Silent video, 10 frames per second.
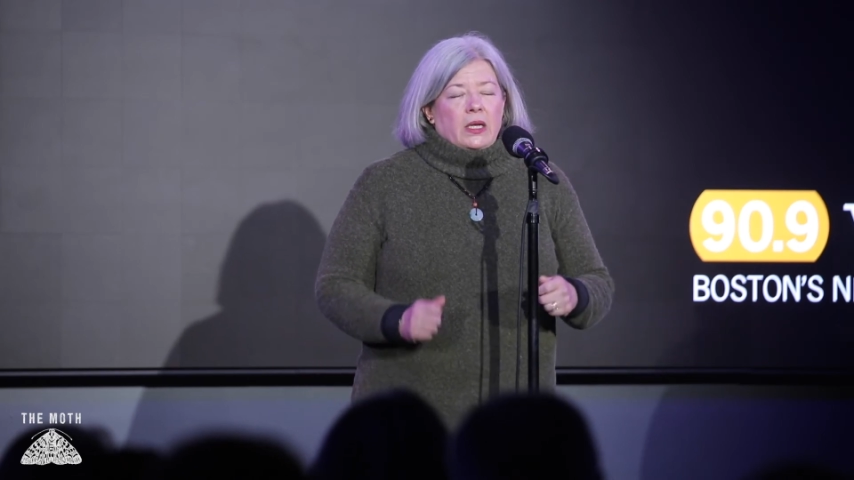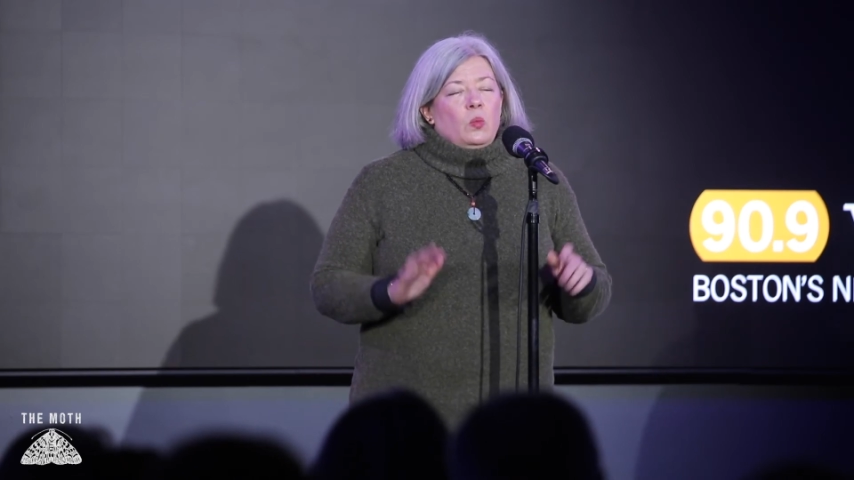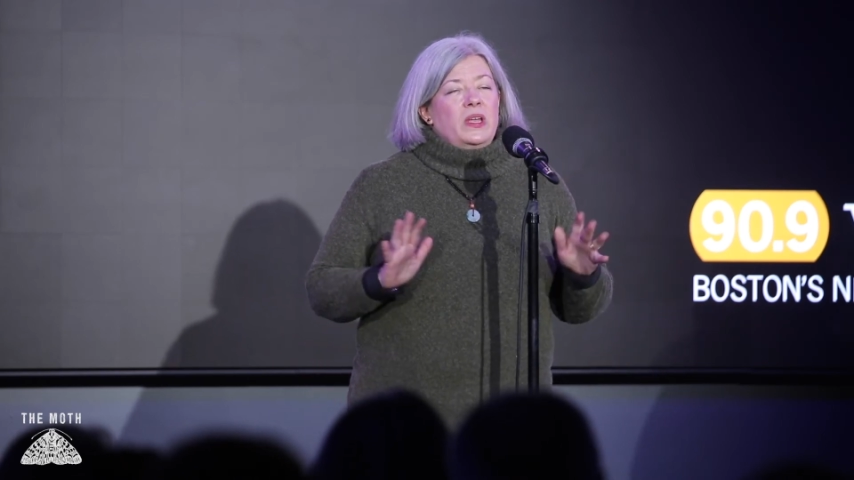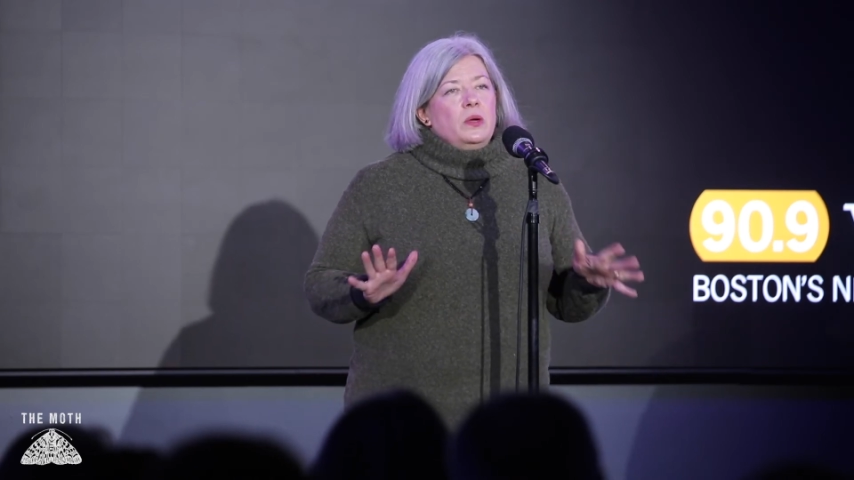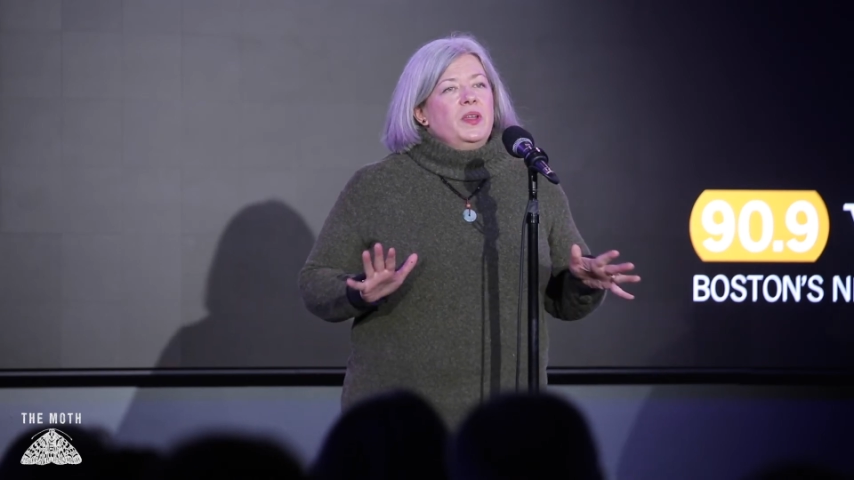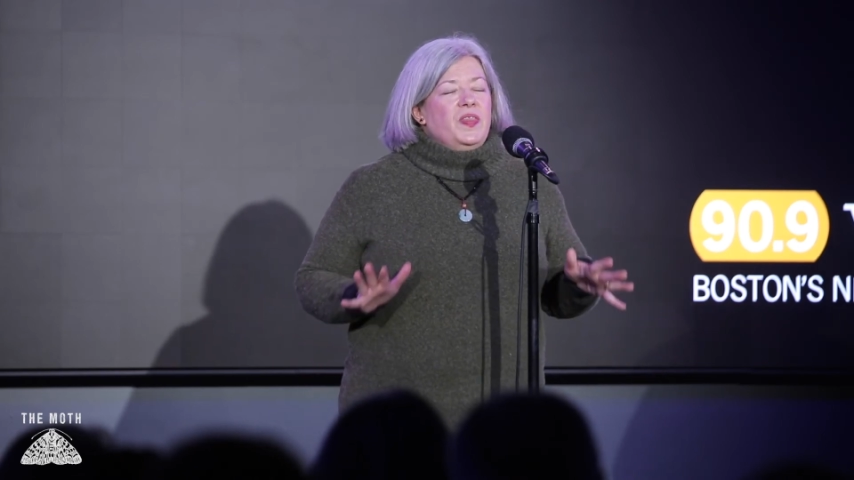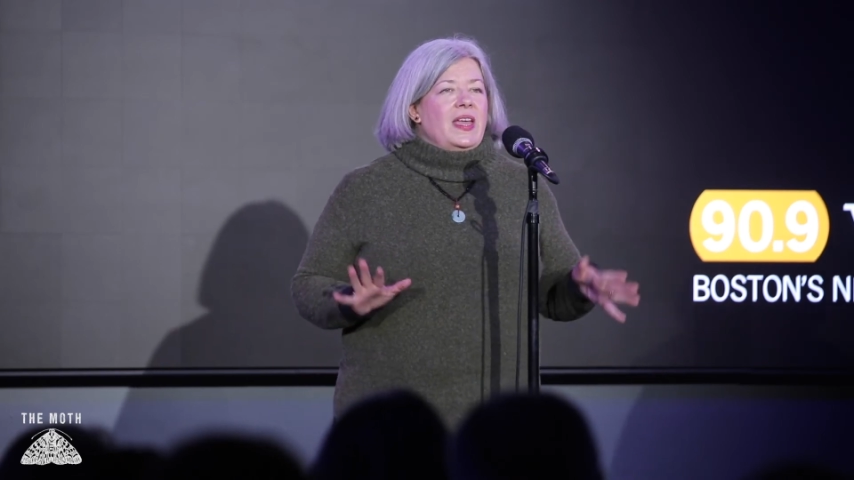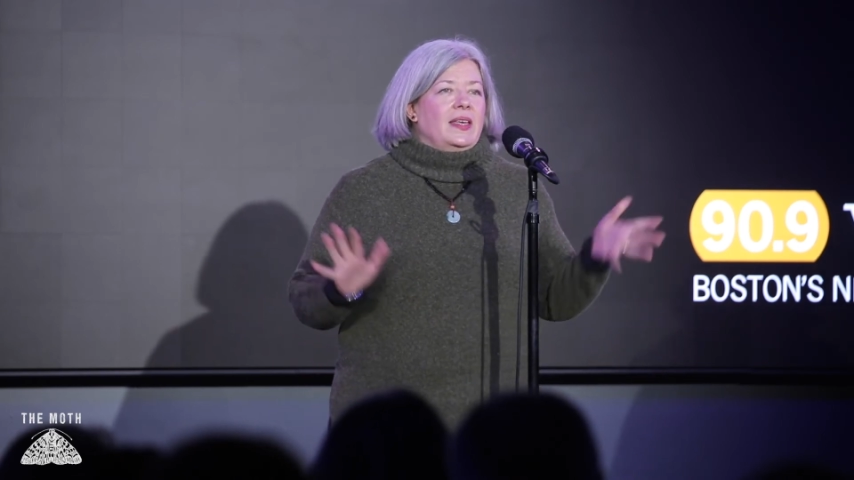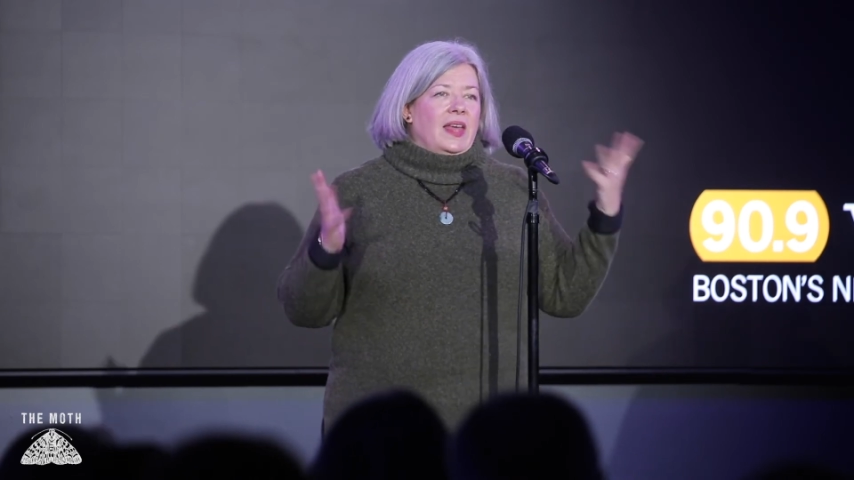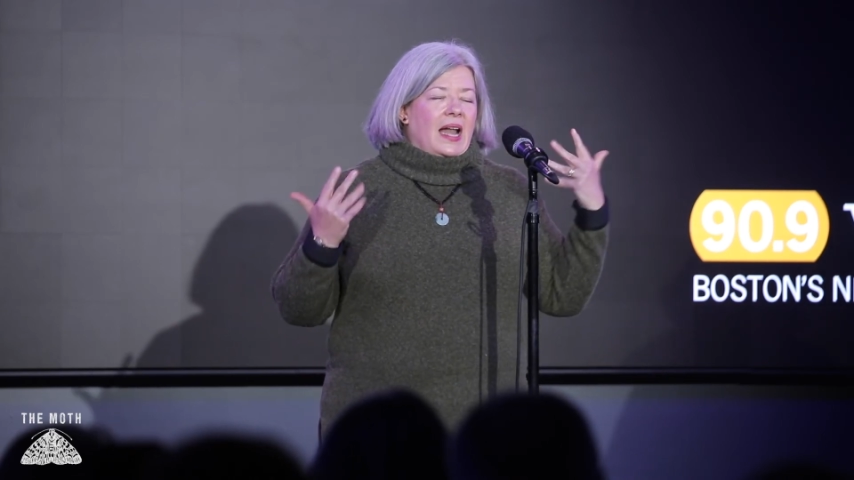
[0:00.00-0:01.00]
Well, you would
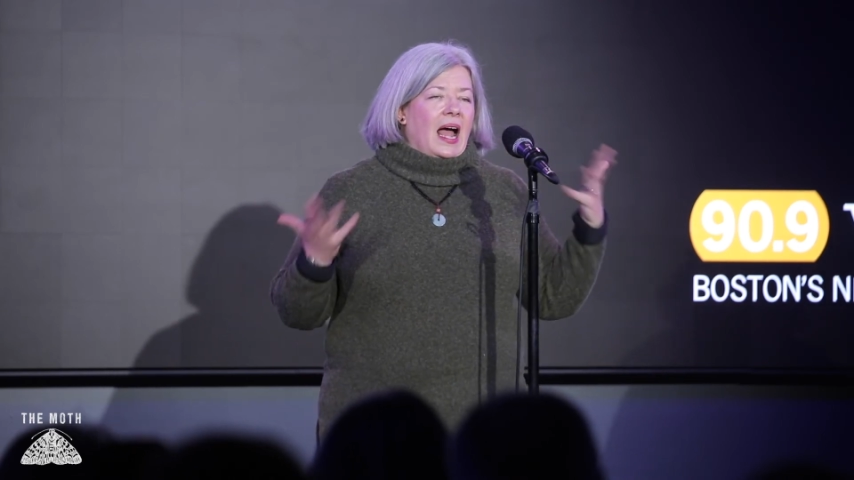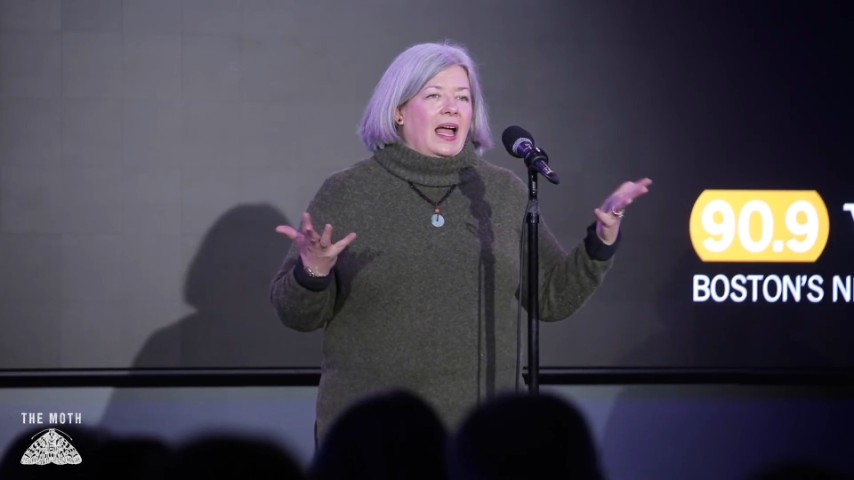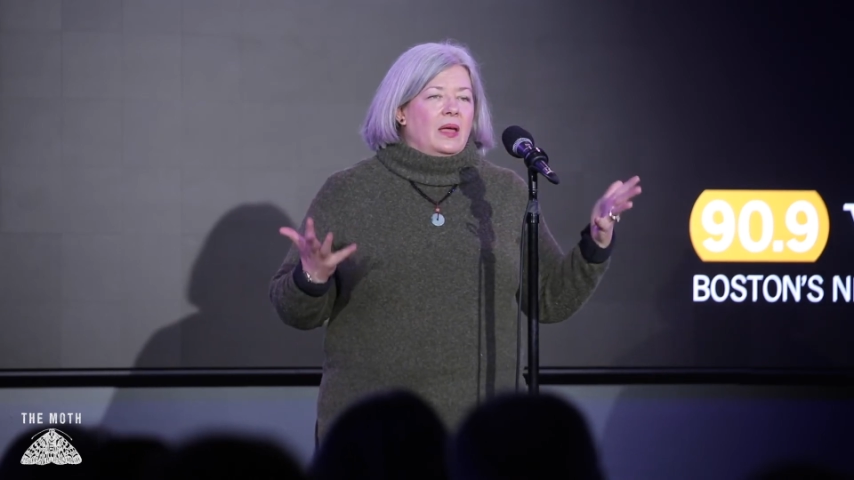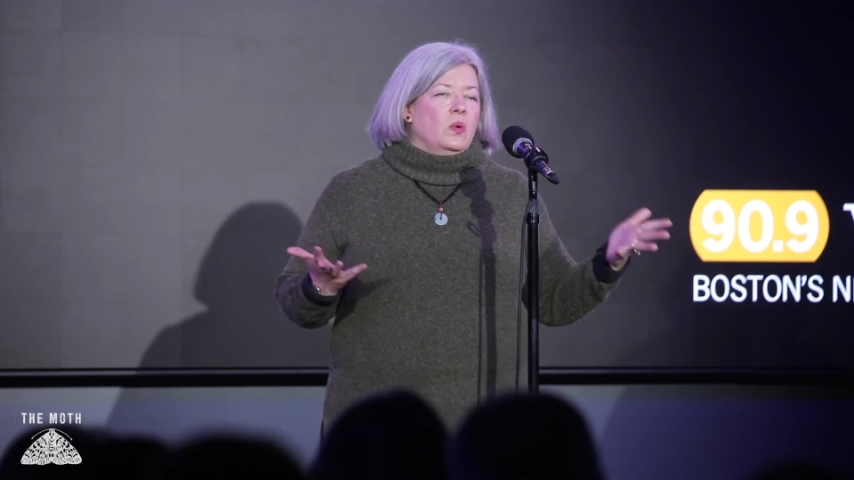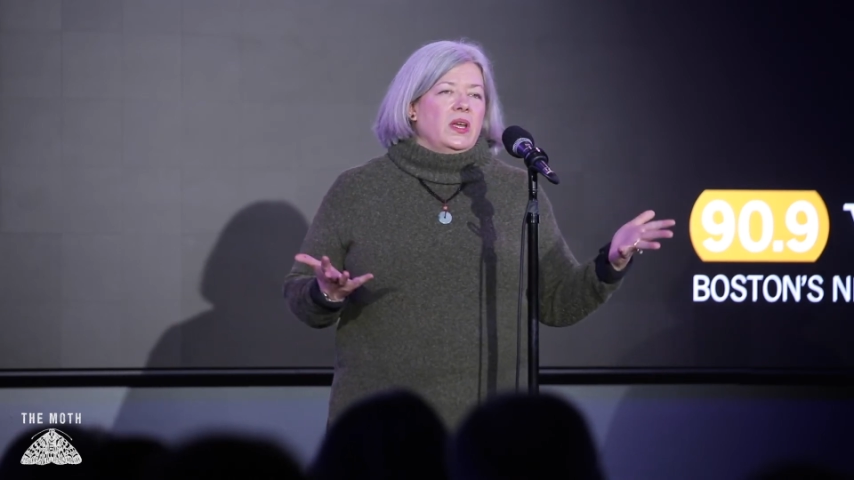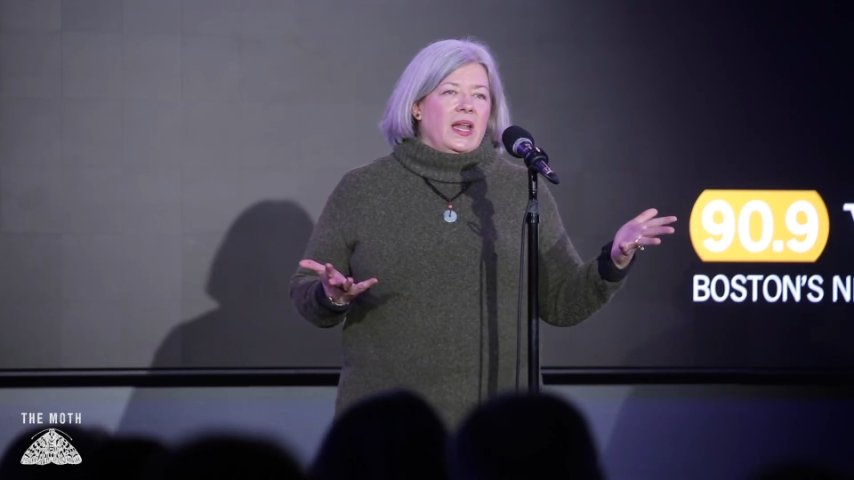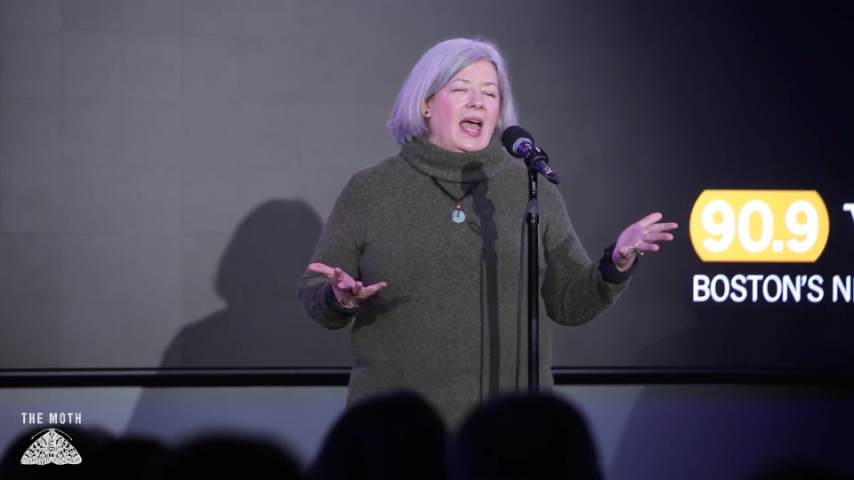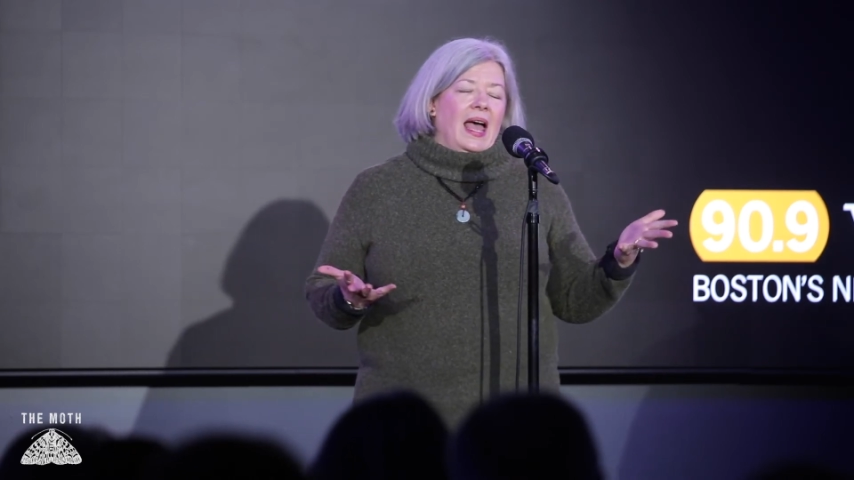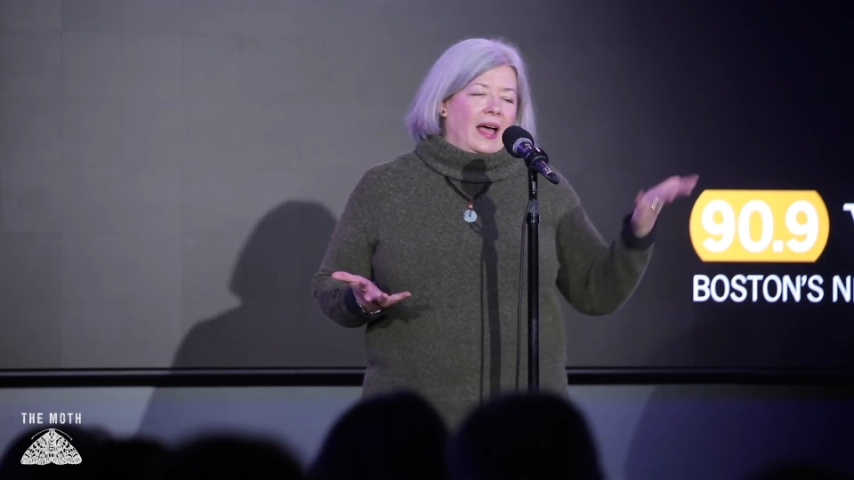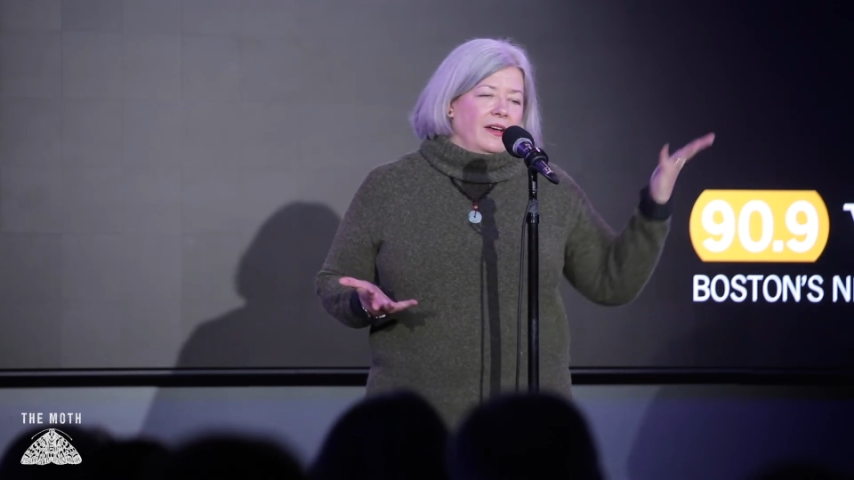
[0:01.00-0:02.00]
think that I would
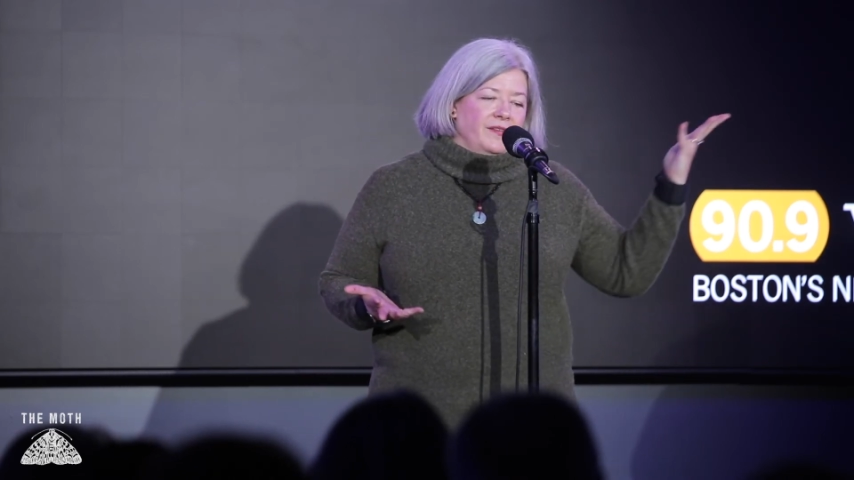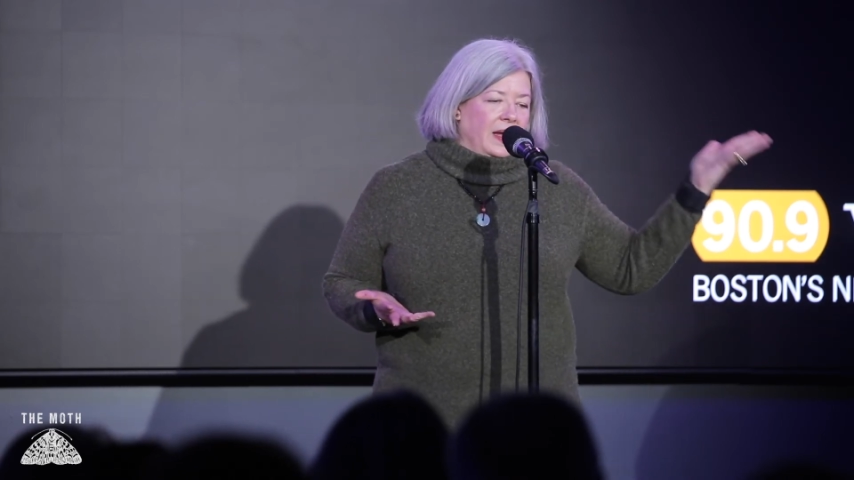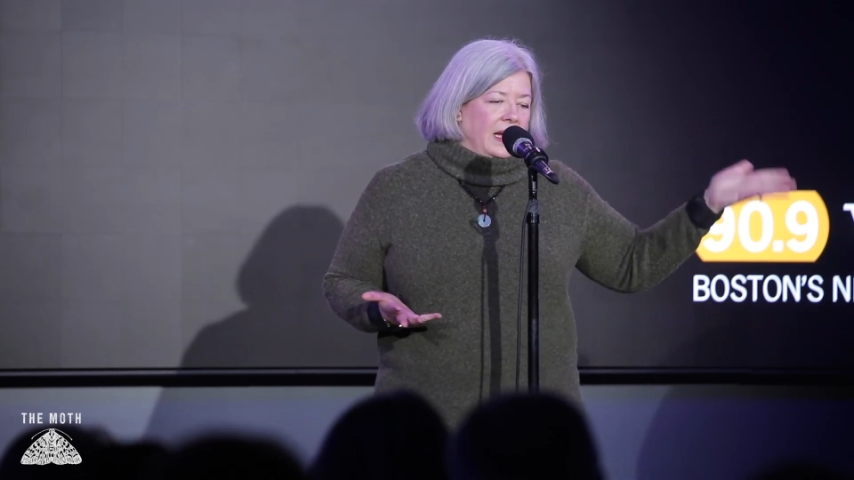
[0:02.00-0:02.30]
have